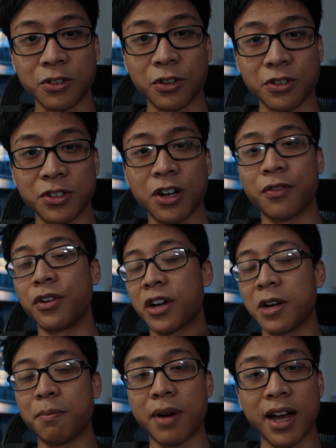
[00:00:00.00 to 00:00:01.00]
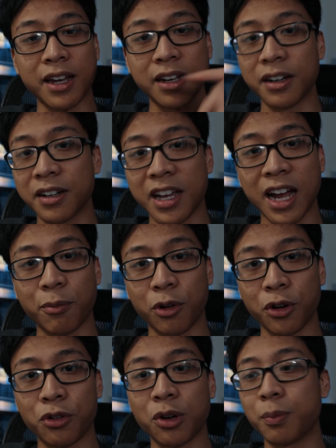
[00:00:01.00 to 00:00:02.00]
in yourself. You're going to buy a good
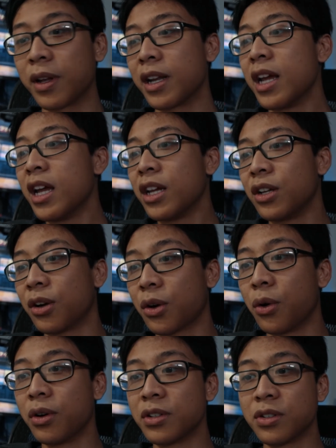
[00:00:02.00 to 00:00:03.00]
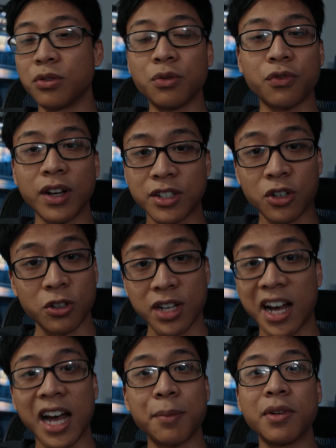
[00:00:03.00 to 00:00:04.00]
camera equipment. You're going to invest your
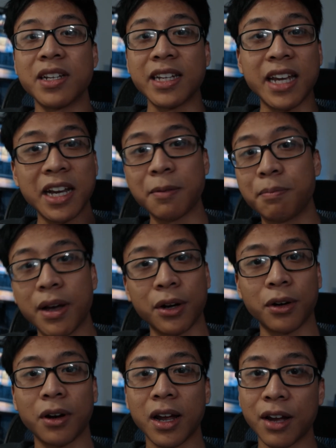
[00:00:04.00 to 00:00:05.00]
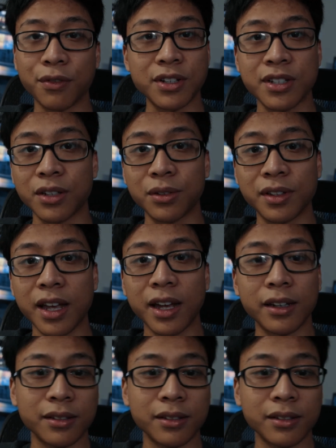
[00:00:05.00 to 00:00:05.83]
time into getting better every single day.